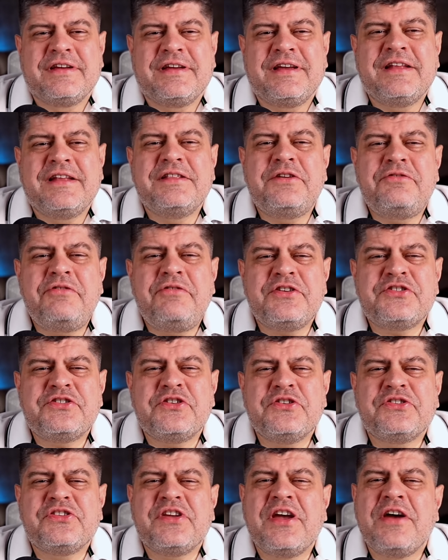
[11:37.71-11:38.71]
And the
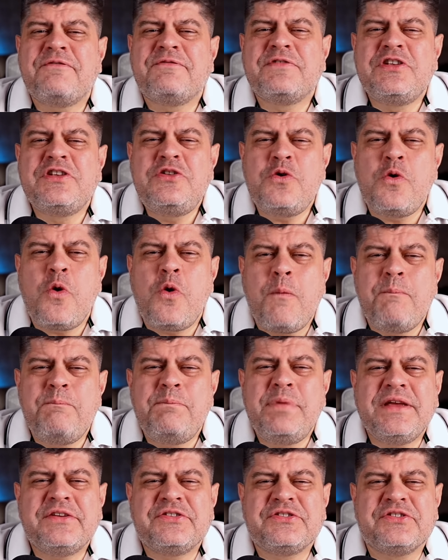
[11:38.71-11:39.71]
Russians have no
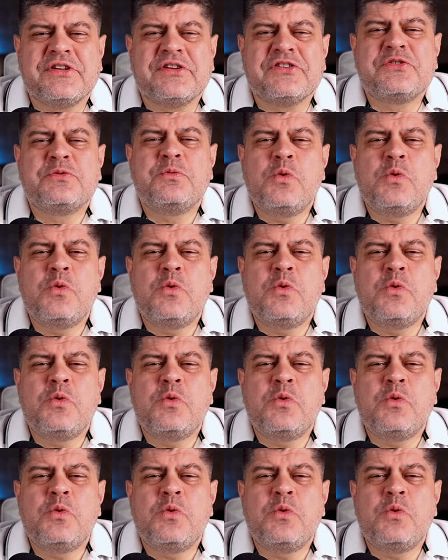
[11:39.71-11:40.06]
business